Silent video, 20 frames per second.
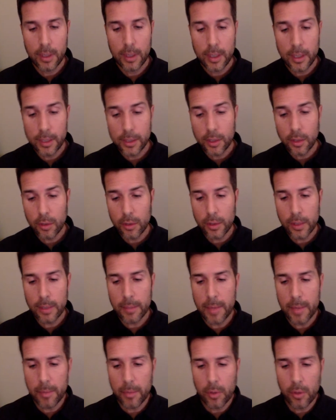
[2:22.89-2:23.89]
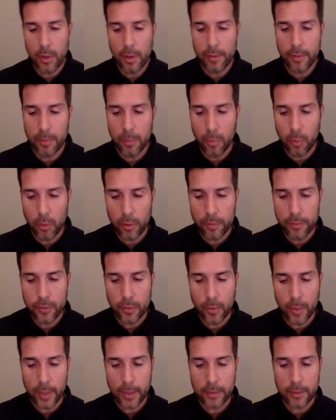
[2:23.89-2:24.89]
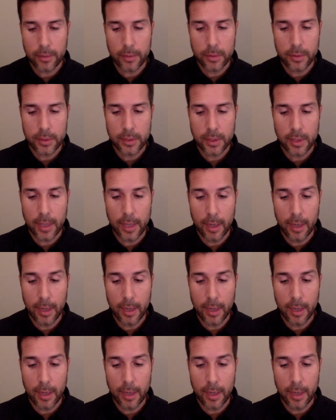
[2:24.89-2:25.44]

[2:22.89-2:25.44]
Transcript: He is currently a member of the board of directors